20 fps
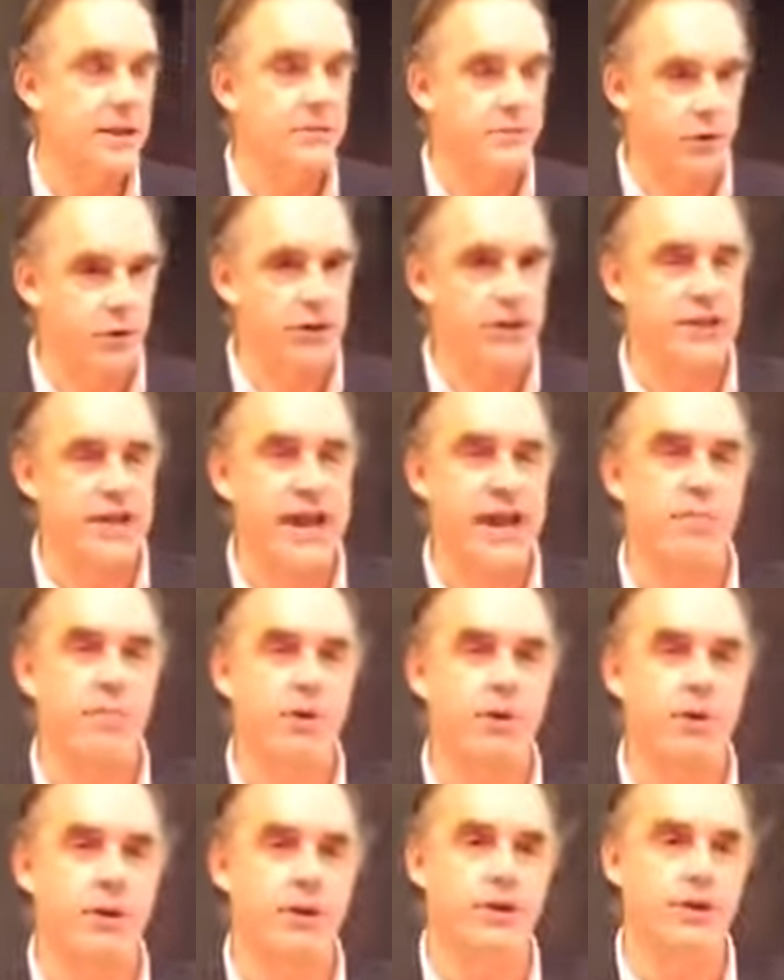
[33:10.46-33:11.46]
for
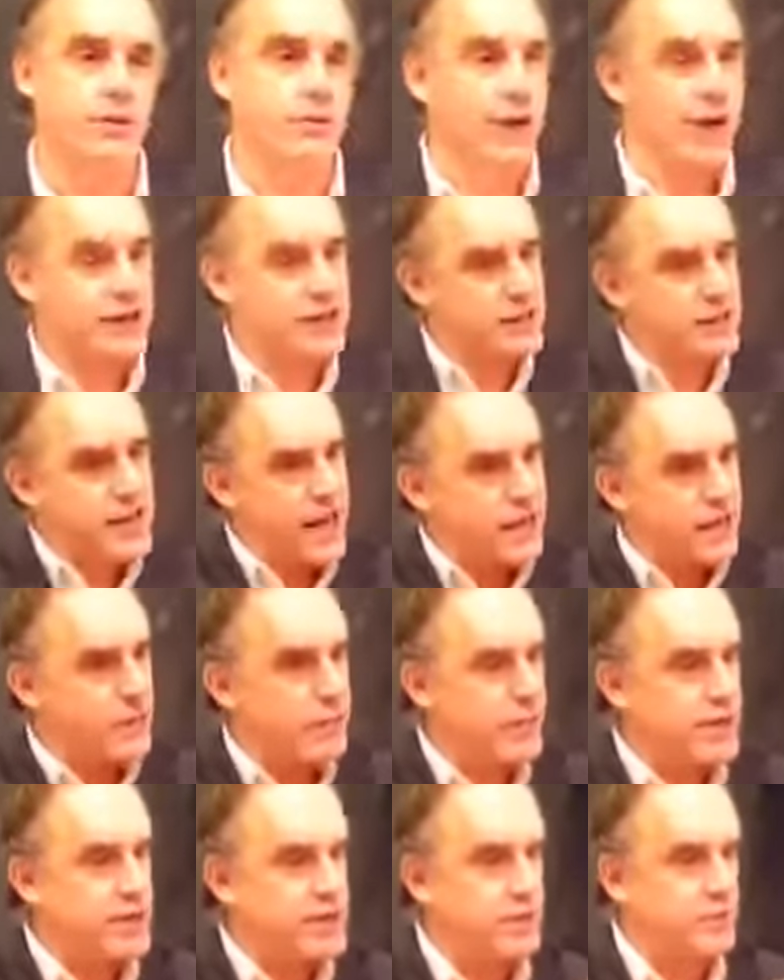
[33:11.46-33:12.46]
example. And so that's another
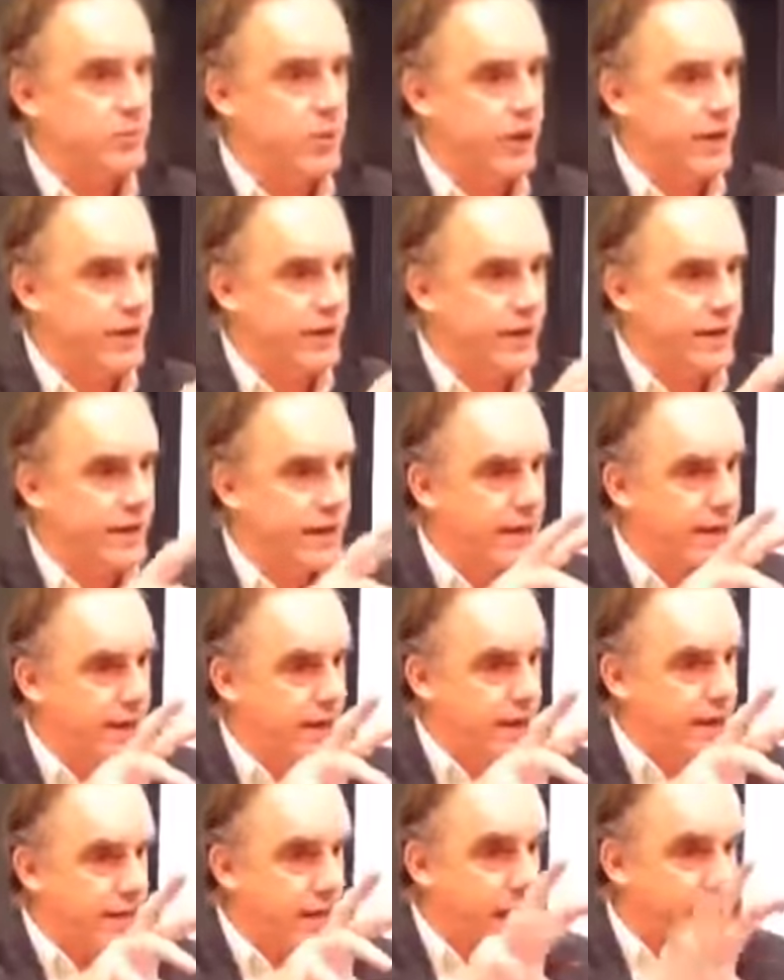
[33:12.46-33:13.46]
reason why the,
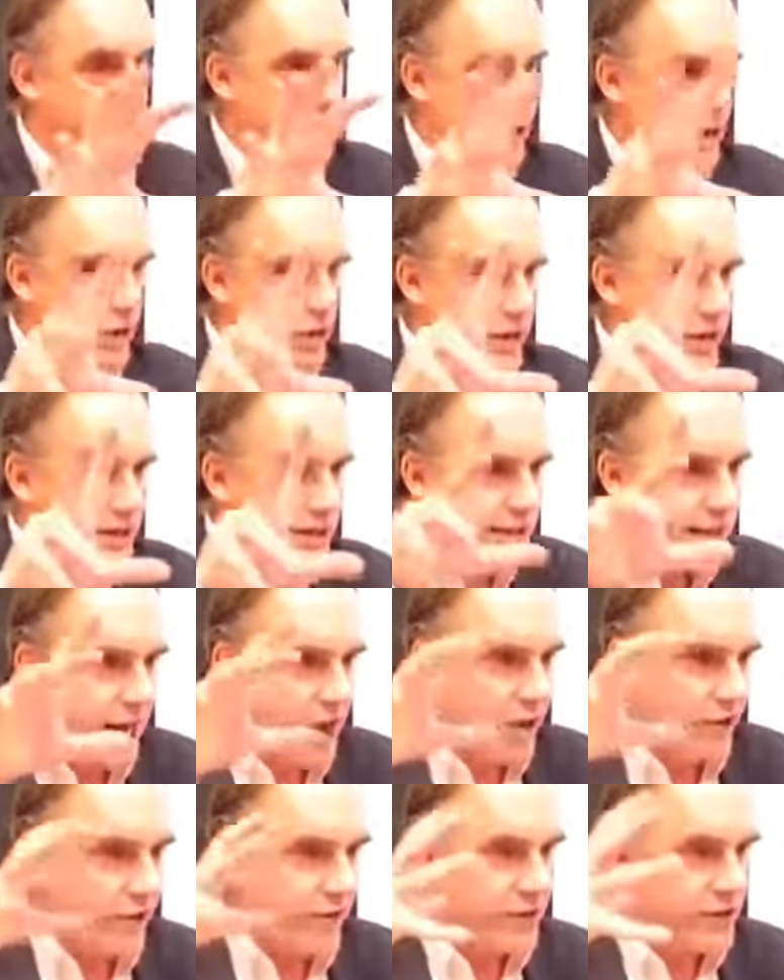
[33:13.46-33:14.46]
the unknown
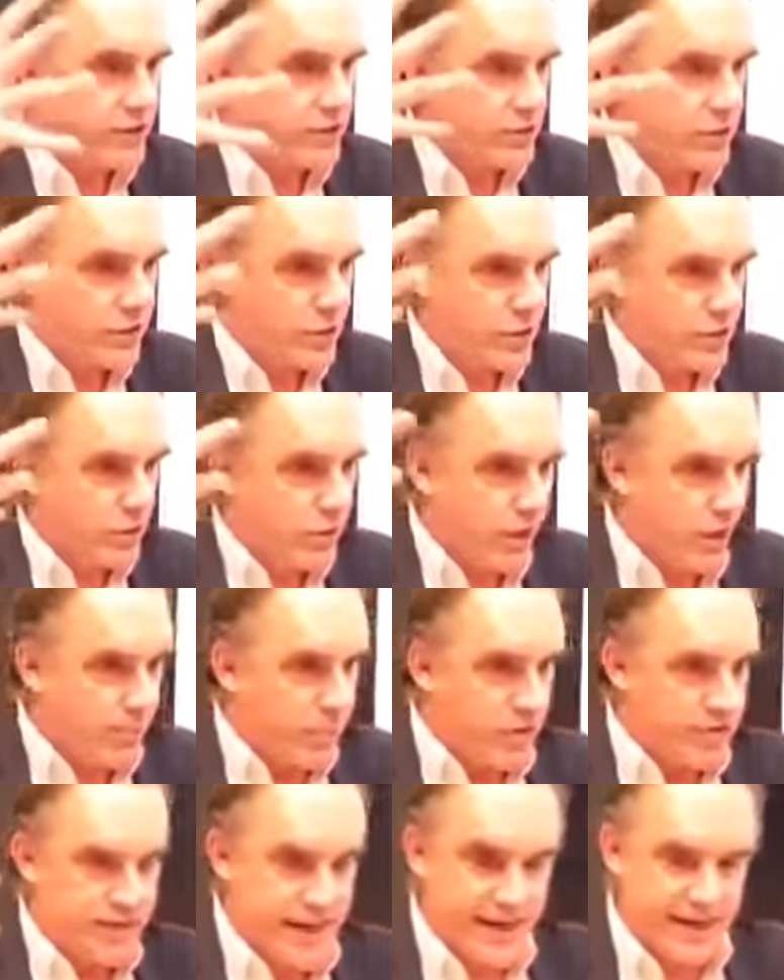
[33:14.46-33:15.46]
itself is
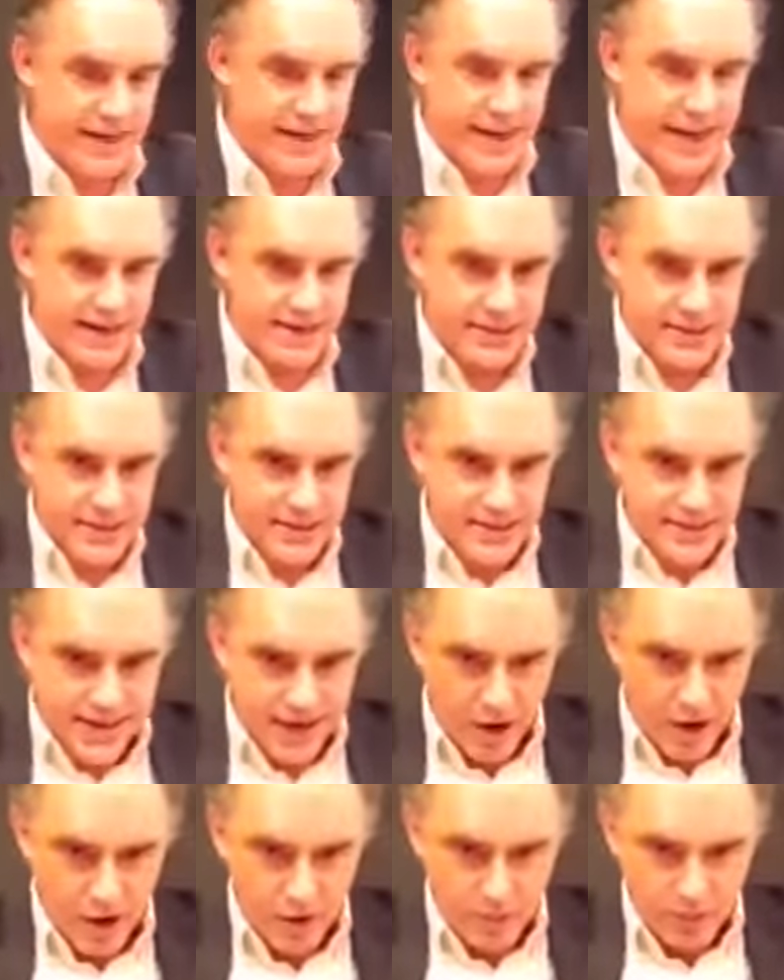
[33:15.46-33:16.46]
represented as this
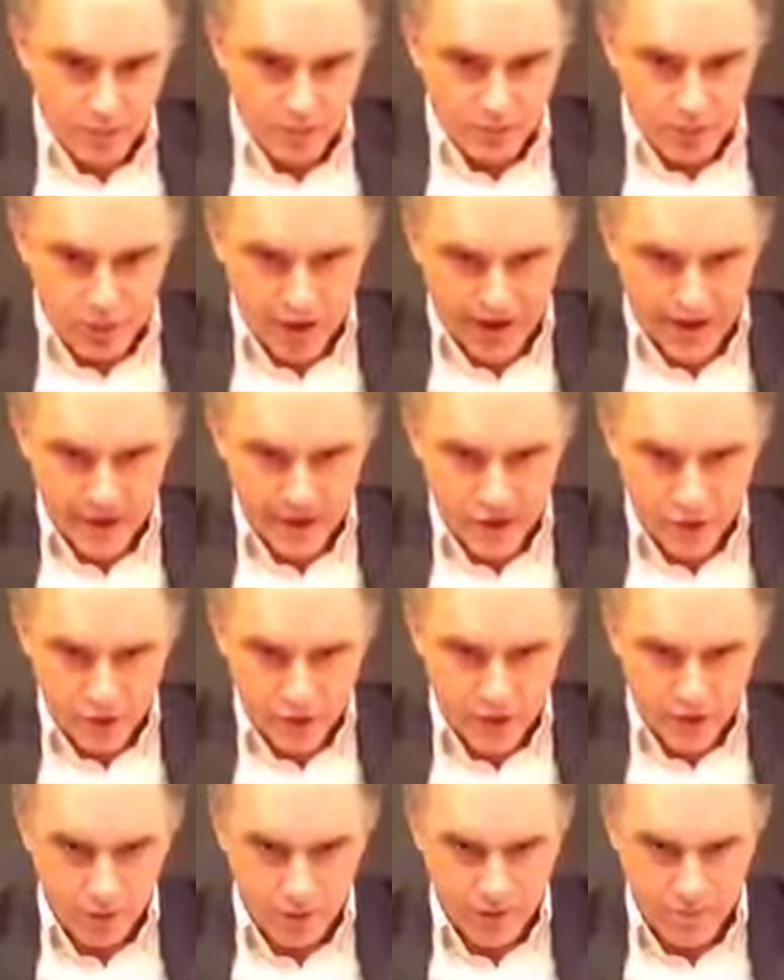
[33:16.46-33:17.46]
terrible
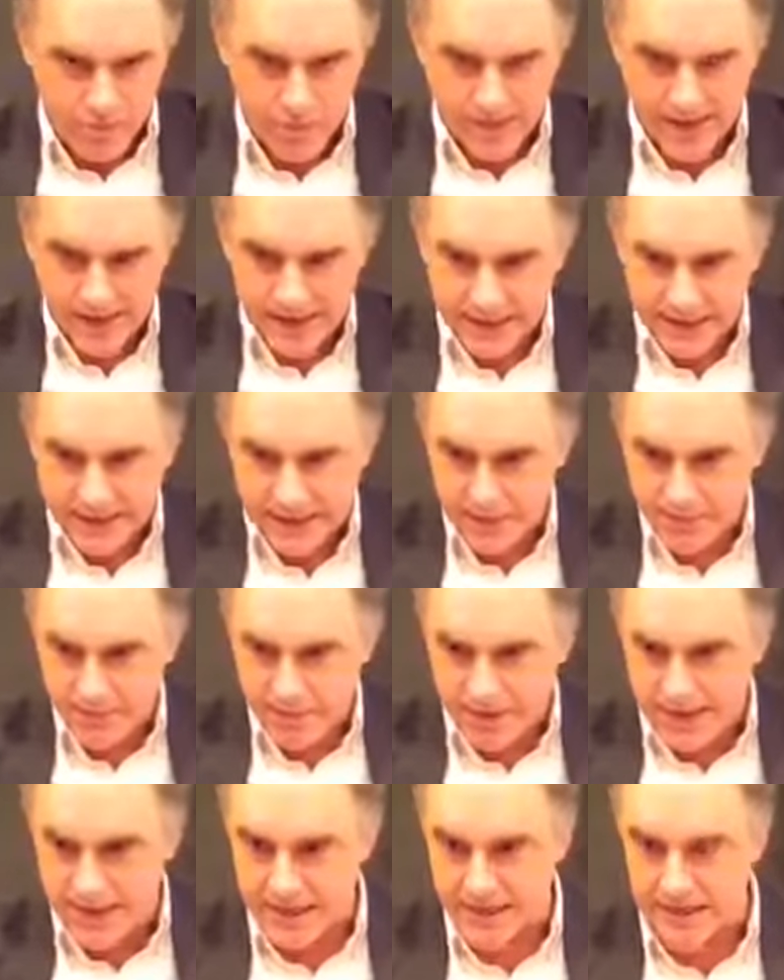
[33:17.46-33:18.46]
predatory reptilian
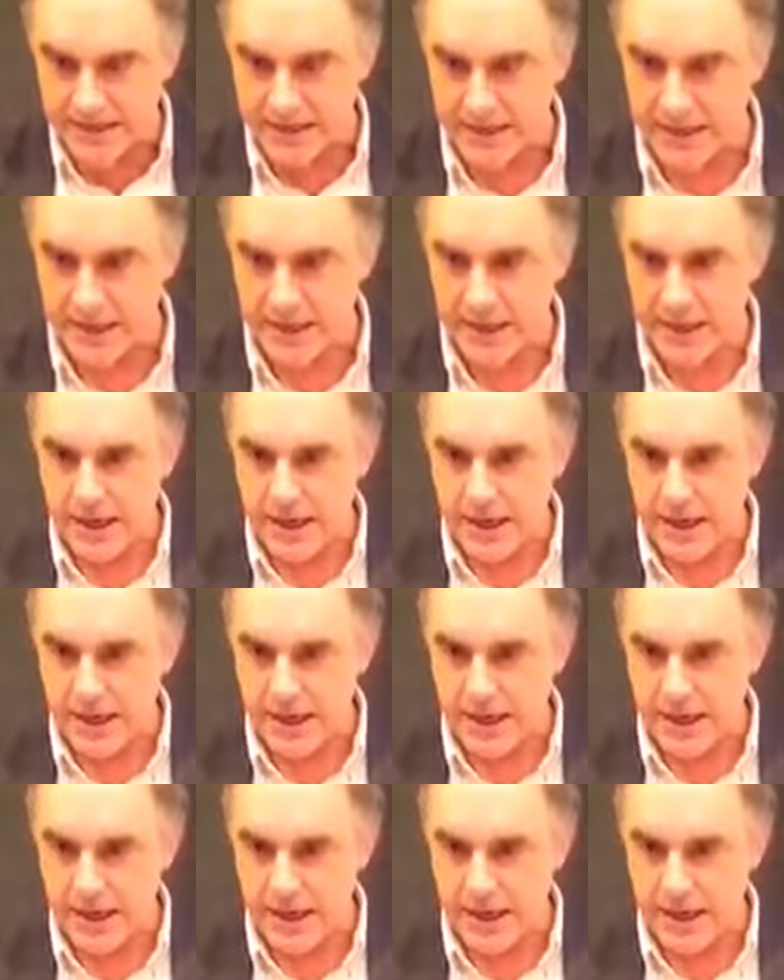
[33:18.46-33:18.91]
beast.